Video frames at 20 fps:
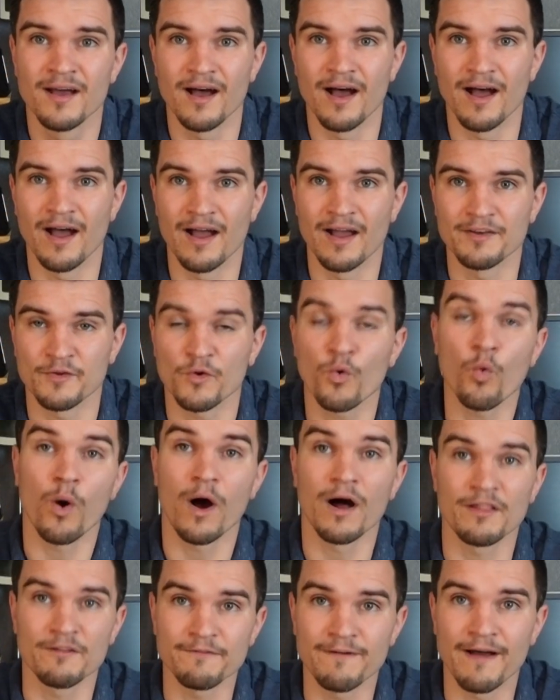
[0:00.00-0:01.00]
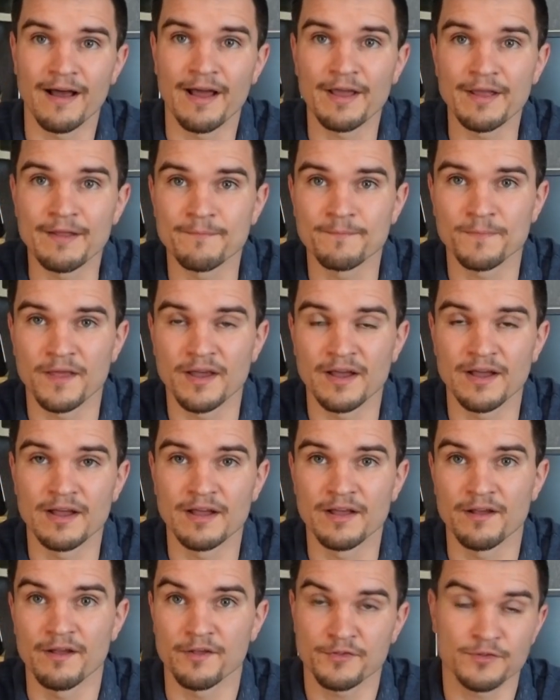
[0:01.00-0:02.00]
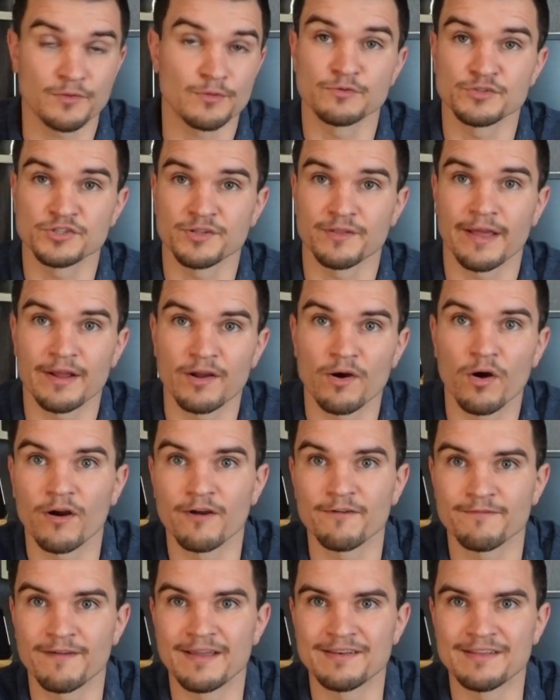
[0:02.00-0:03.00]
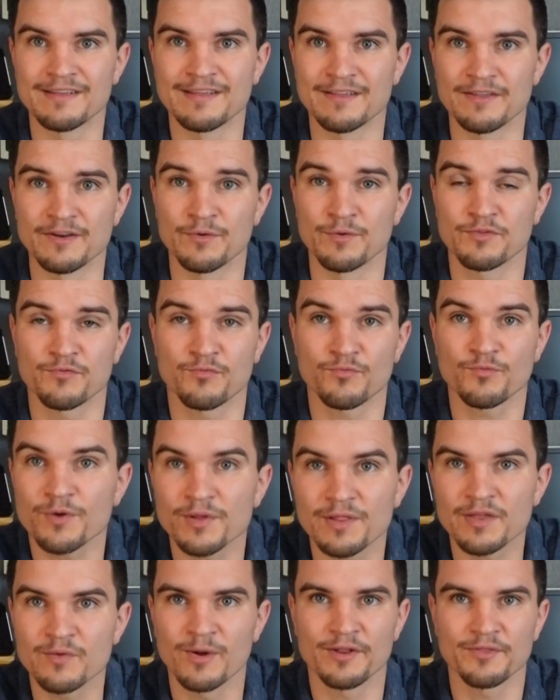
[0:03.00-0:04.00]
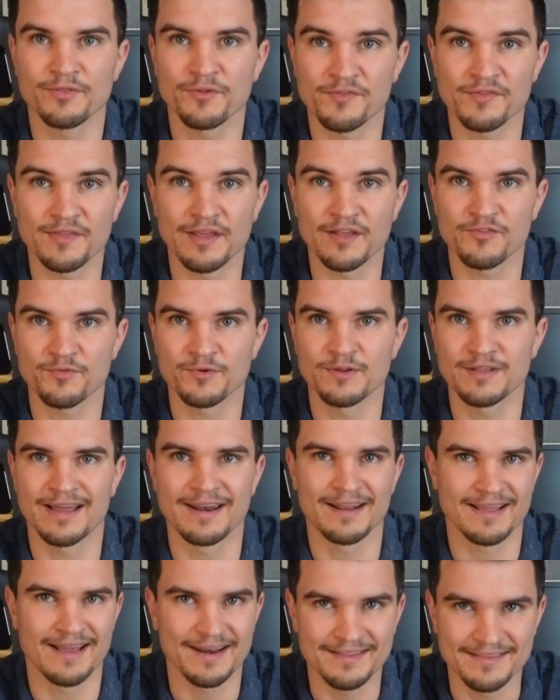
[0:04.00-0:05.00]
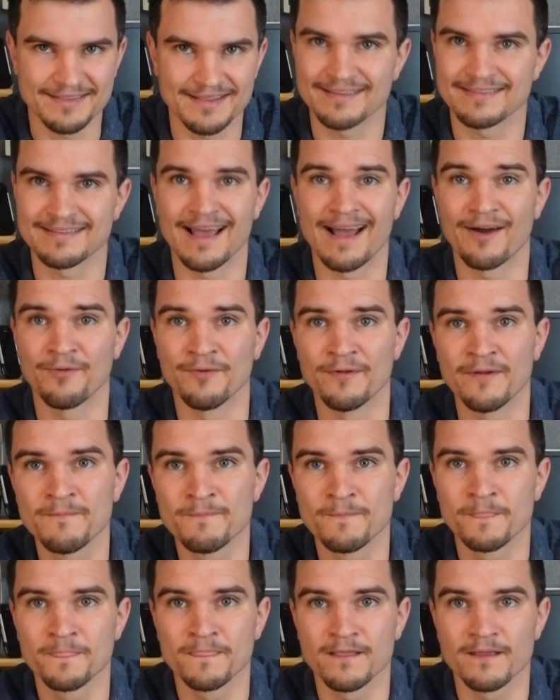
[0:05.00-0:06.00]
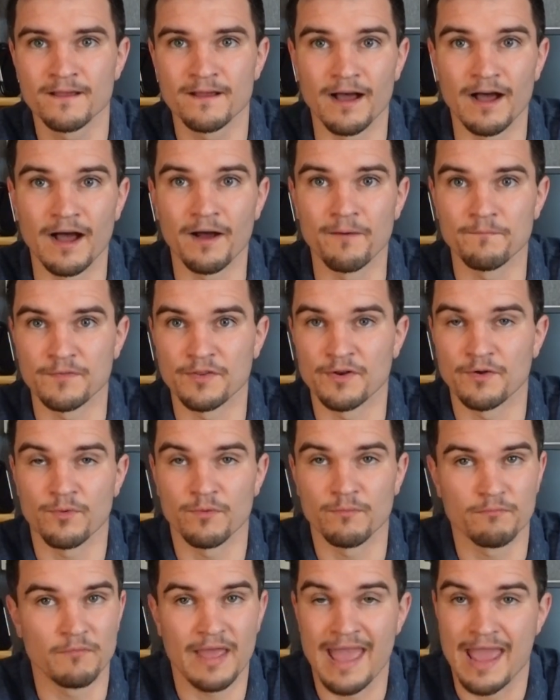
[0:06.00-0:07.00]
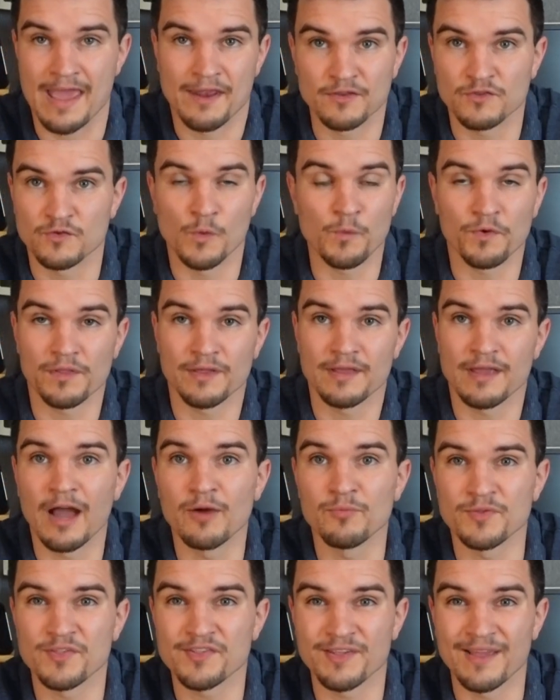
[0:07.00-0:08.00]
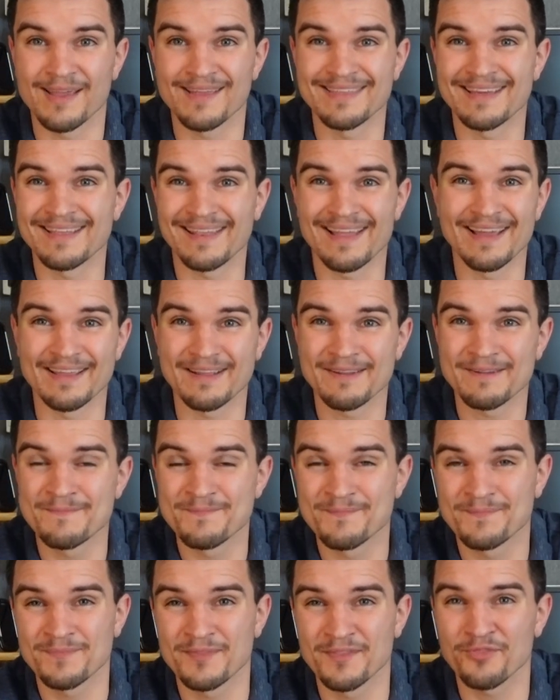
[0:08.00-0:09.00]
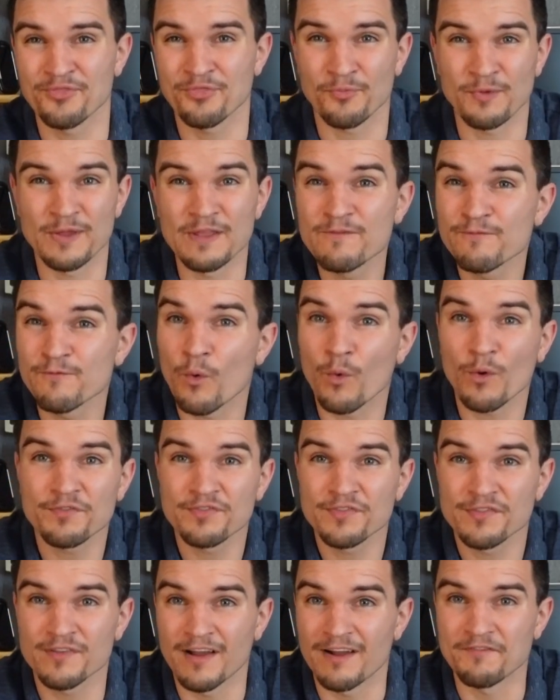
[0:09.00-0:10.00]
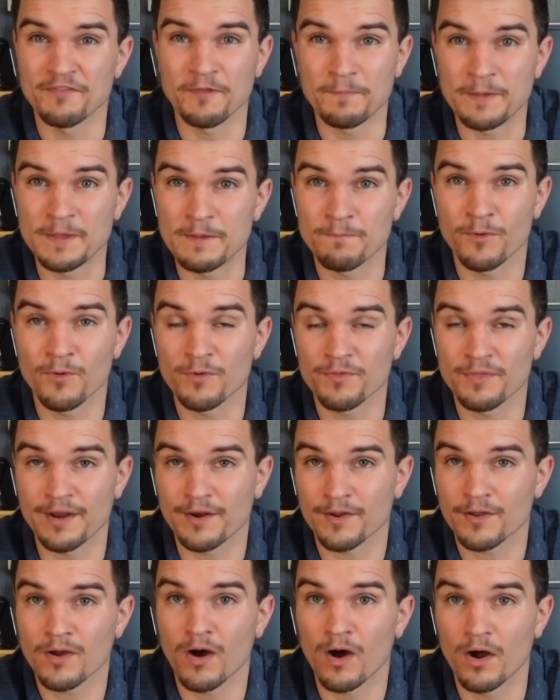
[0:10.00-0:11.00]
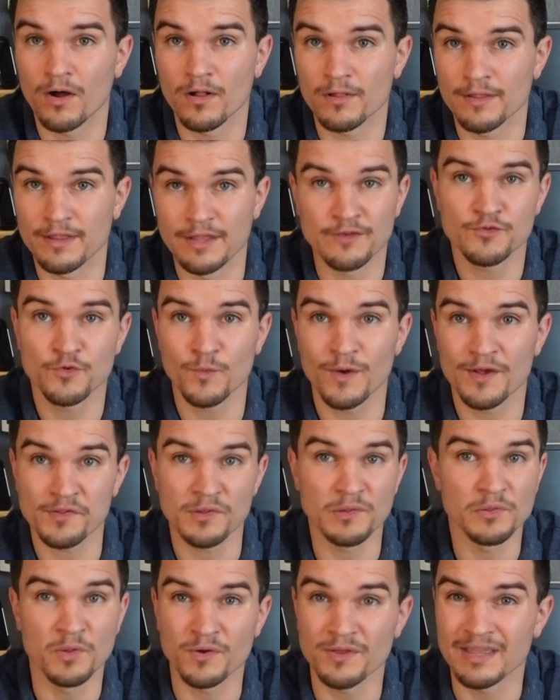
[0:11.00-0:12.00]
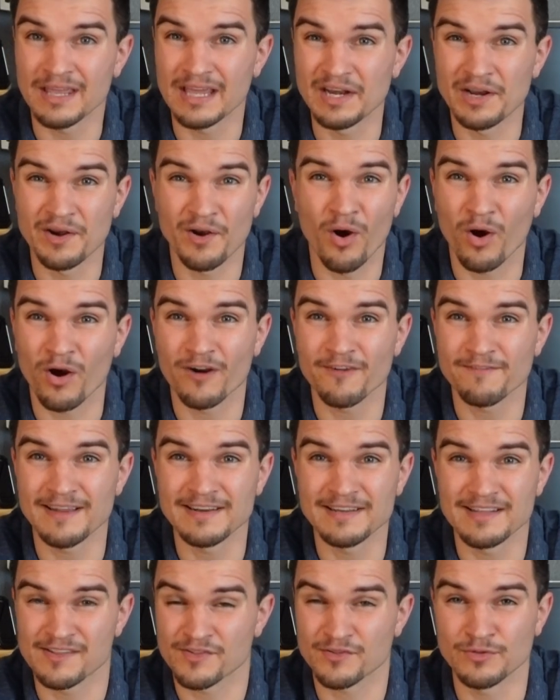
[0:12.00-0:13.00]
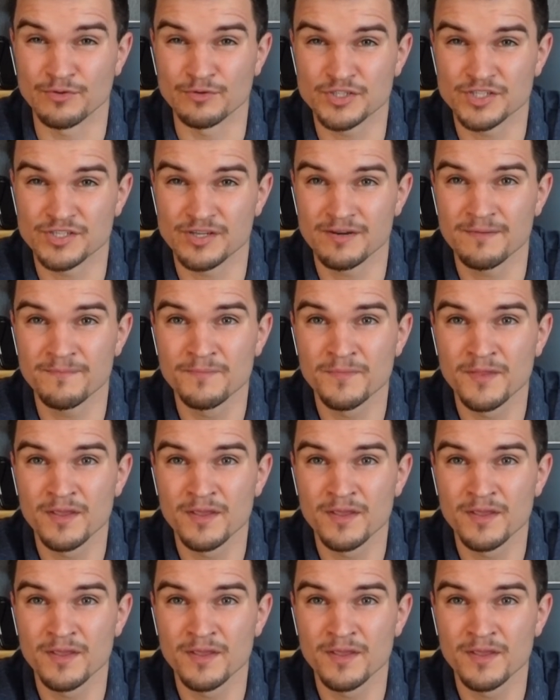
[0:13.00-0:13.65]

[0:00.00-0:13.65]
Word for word: uh, to qualify uh, a solution like RFID. You know, it's really one of those things where you kind of got to dig down. Um, you know, anecdotally, I would say that like three fourths of the people that call into us looking at an RFID solution